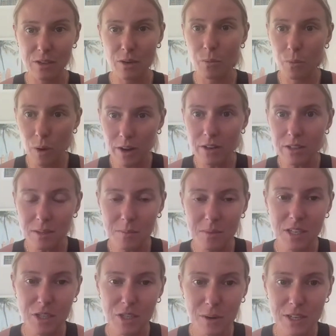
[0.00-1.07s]
So, what are some
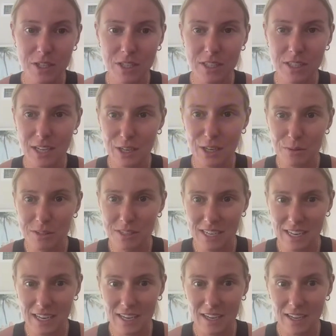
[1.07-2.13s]
situations that you
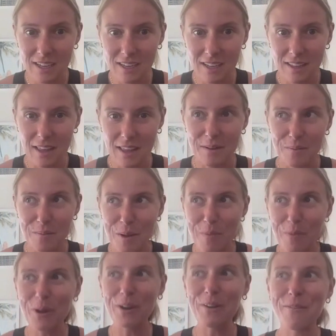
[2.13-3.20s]
see that
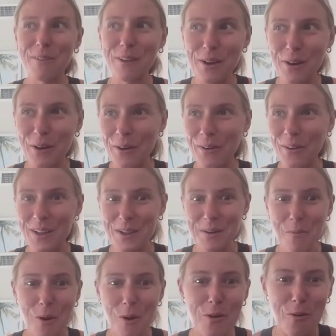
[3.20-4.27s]
people can feel
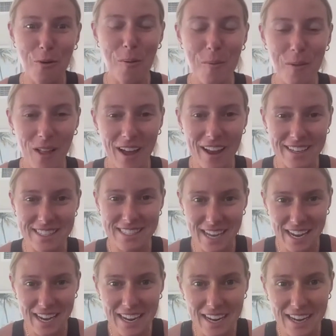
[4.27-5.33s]
more normalized
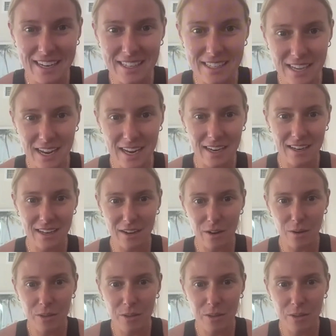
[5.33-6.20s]
in it and say,